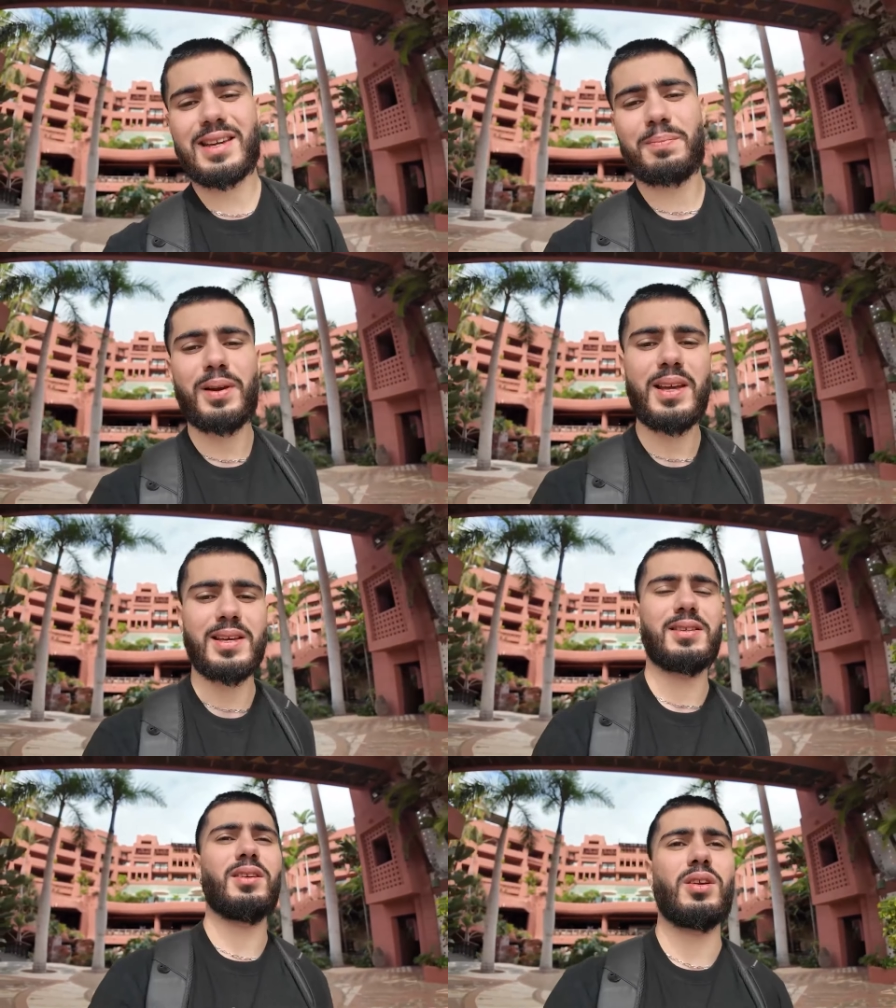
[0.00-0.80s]
I said,
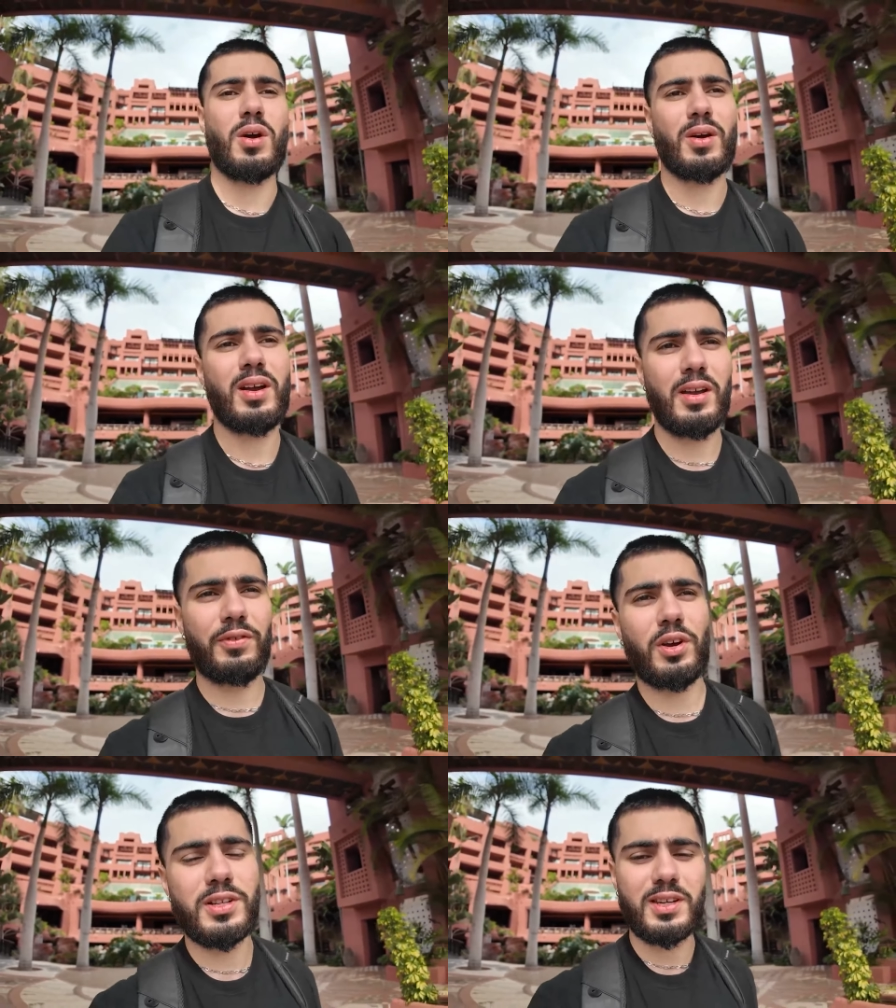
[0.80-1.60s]
please, you know,
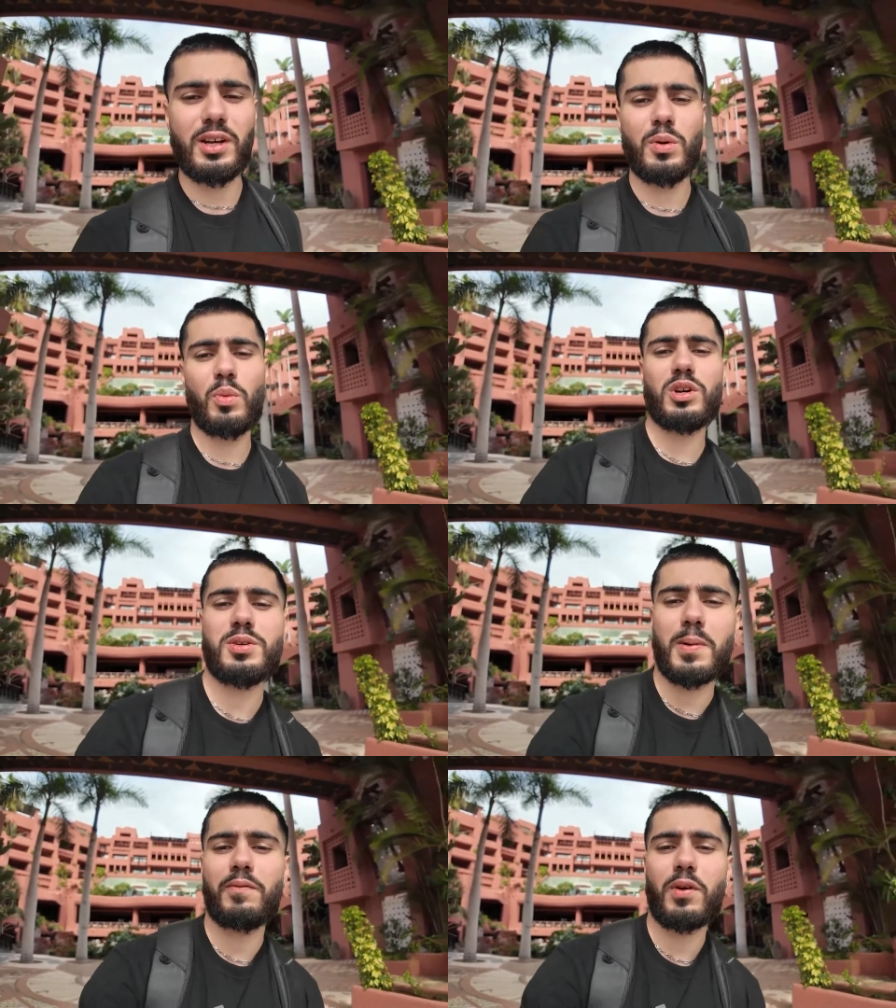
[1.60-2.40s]
if you're continuing
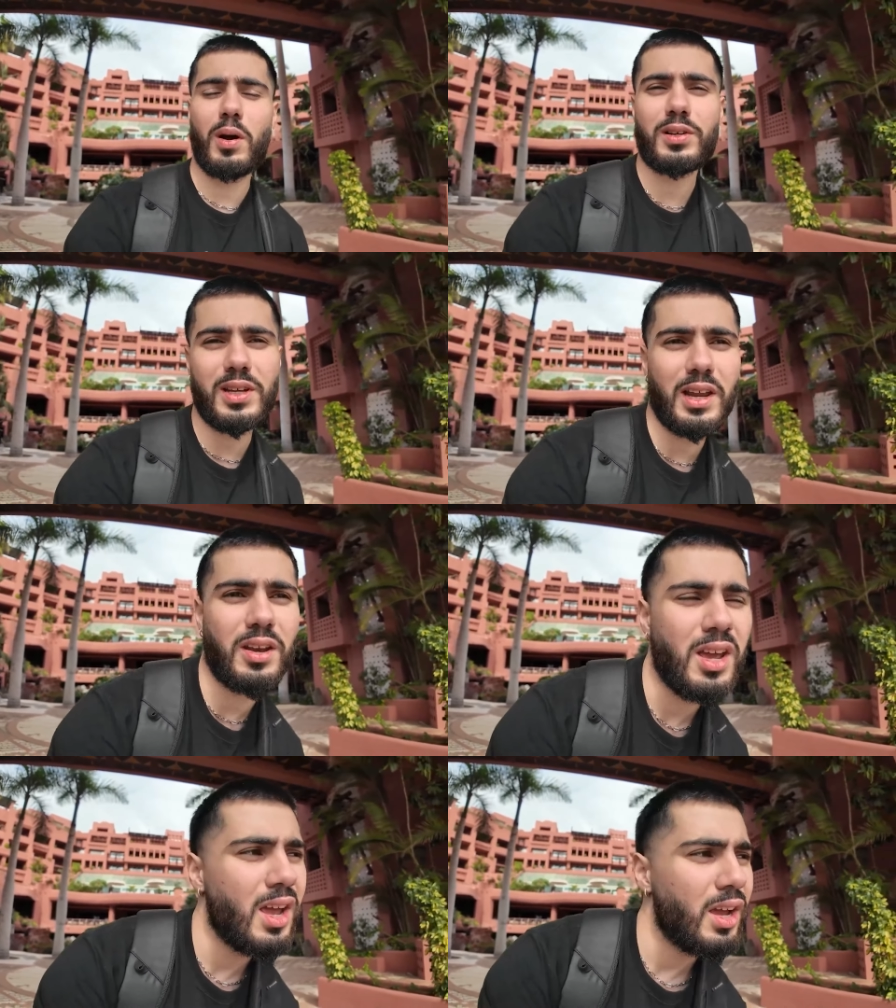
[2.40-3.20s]
watching my vlogs
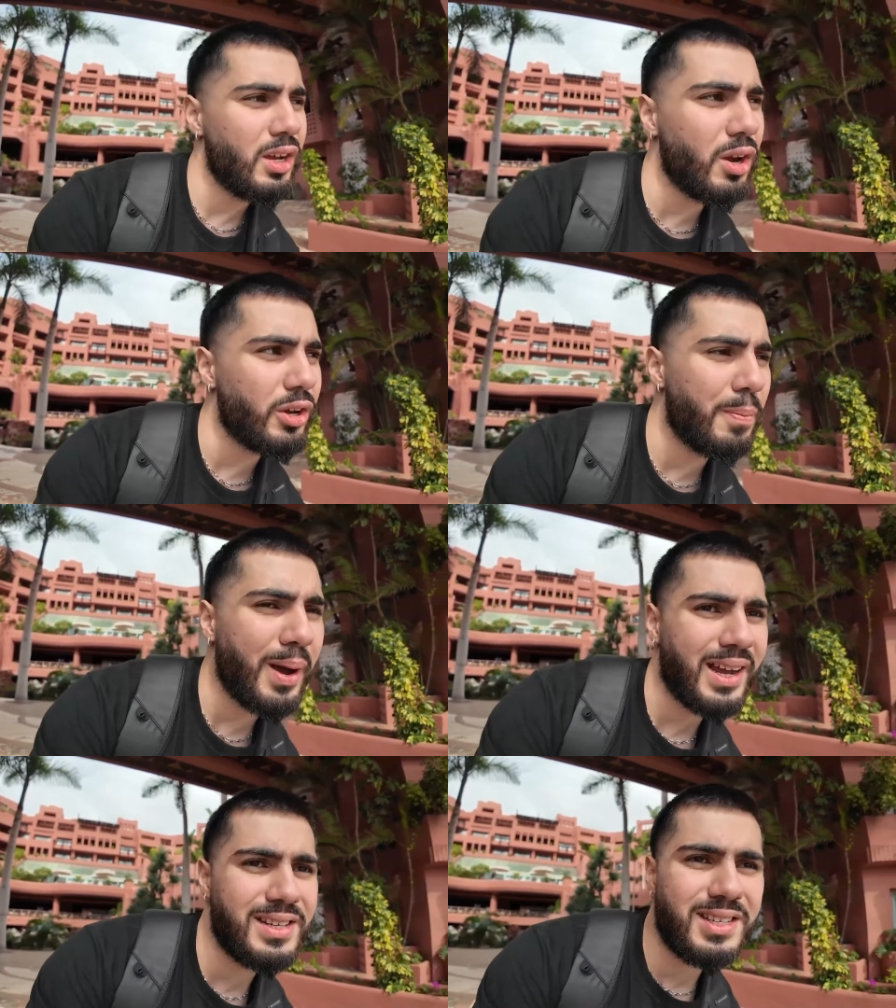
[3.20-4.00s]
and you know you're
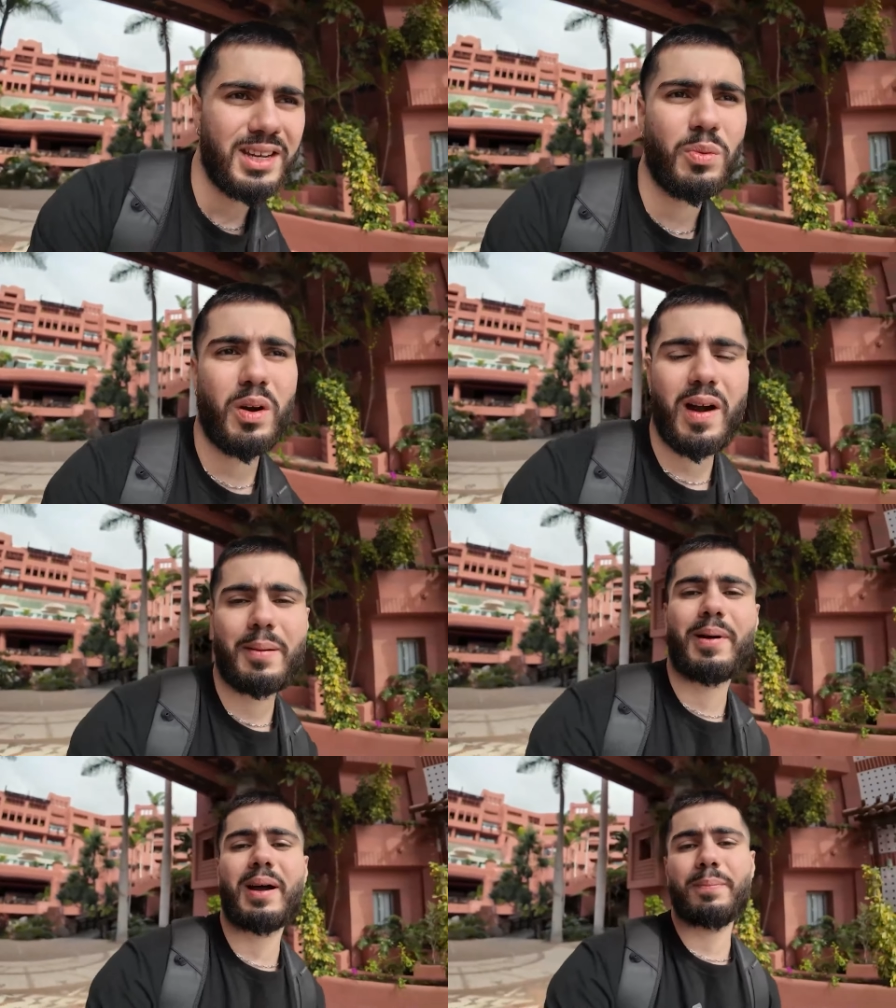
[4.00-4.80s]
back and seeing where
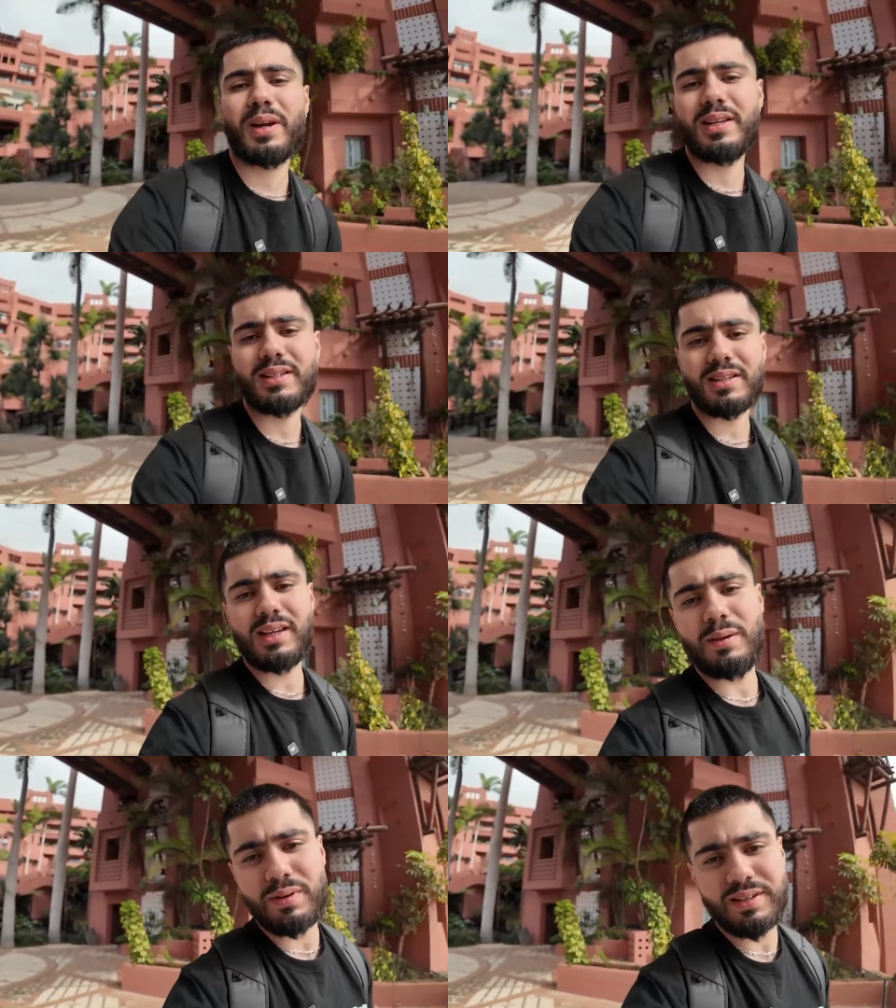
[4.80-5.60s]
I'm at, please
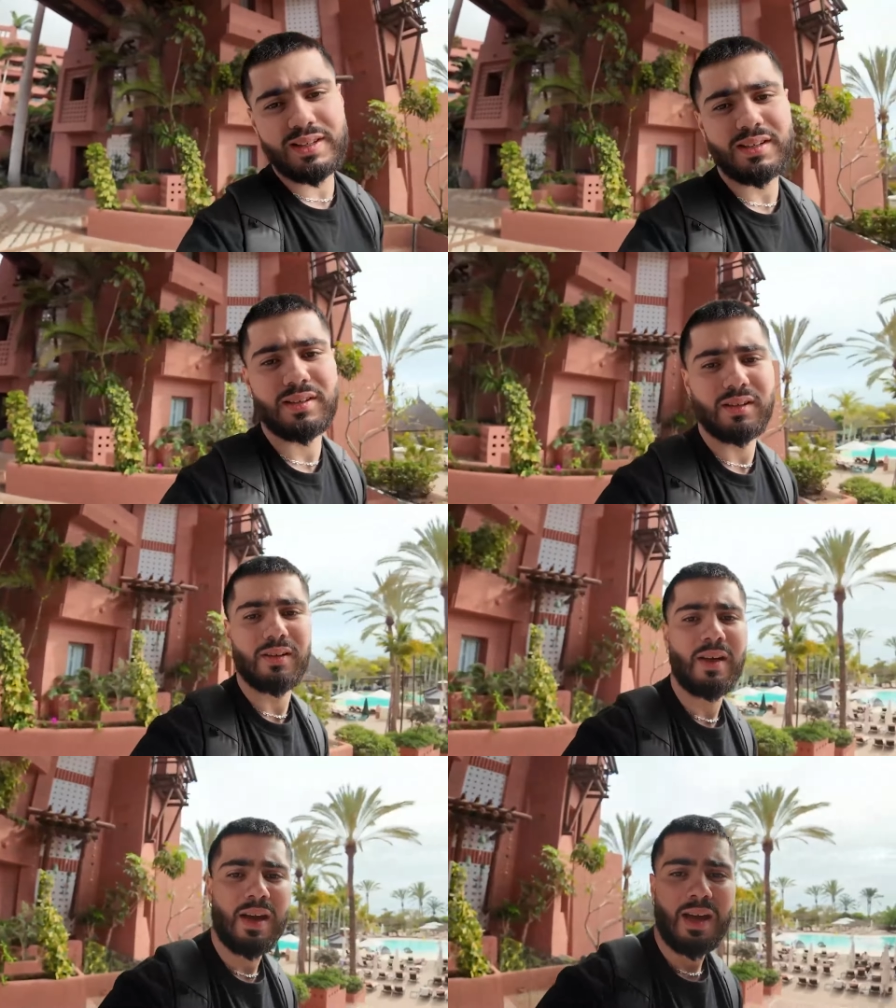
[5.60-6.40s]
keep consistent.